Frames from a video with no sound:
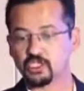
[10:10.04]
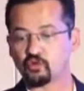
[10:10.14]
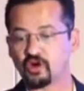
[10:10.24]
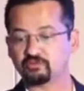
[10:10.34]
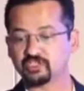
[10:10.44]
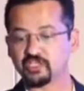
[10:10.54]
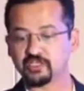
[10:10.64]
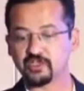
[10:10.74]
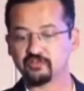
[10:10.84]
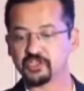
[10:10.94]
So what about
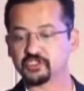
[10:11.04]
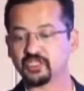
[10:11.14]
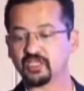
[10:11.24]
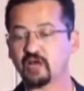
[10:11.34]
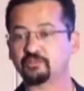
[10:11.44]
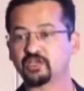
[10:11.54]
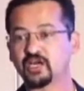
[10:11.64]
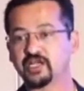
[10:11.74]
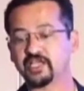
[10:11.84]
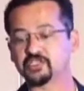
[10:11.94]
the evidence in the after
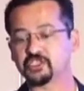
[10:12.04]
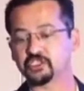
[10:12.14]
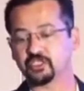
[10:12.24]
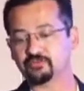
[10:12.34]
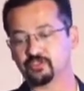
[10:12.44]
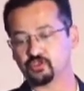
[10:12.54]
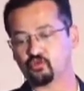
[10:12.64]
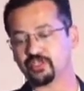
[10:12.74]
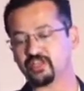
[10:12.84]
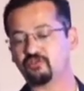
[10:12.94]
cardiac surgery?
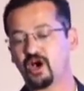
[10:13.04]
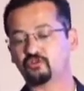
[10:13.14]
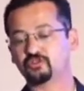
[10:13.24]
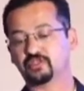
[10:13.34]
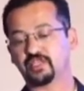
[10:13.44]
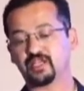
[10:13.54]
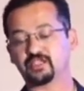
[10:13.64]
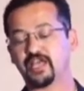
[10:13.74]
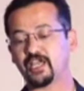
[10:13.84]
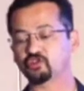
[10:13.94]
So what they found, they
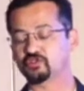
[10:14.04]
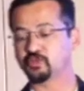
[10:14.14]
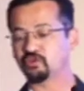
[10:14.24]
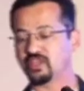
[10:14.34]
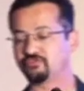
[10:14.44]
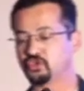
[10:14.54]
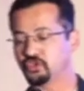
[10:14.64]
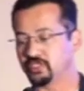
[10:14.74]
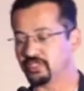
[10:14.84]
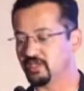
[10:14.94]
can diagnose pleural
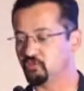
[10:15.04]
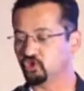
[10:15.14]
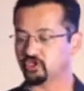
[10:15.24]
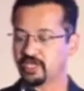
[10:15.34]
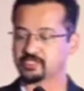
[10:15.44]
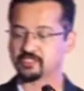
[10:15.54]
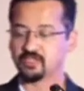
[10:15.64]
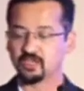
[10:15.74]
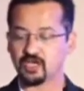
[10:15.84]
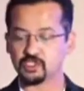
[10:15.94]
effusion,
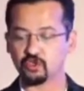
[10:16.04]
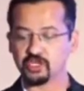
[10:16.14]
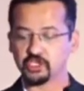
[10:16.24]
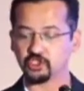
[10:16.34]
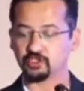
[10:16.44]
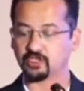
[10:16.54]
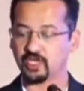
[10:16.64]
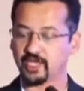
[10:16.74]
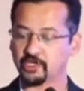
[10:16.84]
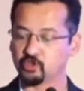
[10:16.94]
pneumothorax, consolidation,
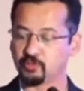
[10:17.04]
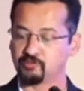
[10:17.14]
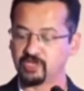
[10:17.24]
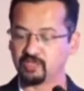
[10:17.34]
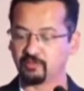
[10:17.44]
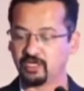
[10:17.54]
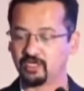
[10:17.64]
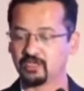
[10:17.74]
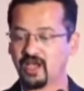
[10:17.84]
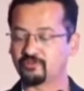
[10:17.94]
and acute pulmonary edema
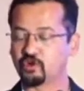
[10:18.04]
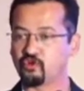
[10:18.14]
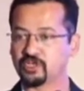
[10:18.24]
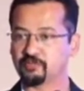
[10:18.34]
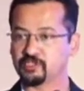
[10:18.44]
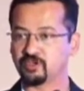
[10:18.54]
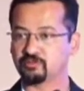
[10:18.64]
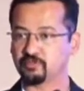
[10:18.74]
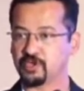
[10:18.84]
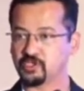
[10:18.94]
up to 40%
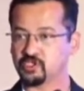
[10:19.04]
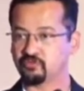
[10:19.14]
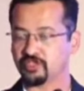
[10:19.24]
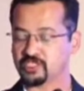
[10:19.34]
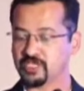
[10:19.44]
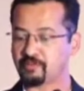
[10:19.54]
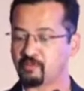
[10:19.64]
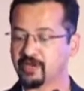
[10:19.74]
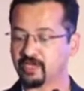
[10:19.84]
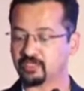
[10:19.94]
of the patients with a
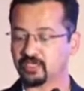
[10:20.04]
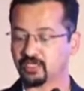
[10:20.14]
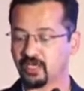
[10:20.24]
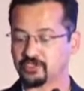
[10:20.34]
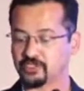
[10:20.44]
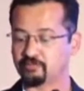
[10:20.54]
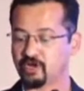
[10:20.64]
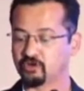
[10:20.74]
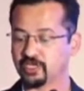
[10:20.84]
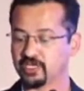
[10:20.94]
step-up care and
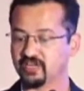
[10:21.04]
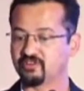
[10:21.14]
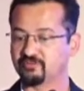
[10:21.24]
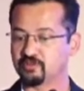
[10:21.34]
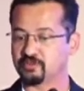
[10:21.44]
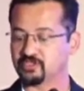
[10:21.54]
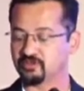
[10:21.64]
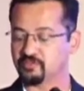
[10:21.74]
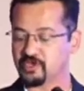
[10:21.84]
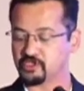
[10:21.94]
step-down care in 15%
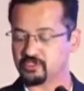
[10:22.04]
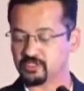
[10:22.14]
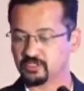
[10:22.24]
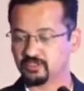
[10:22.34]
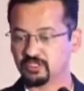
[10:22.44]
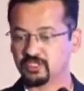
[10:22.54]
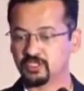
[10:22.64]
of the patients.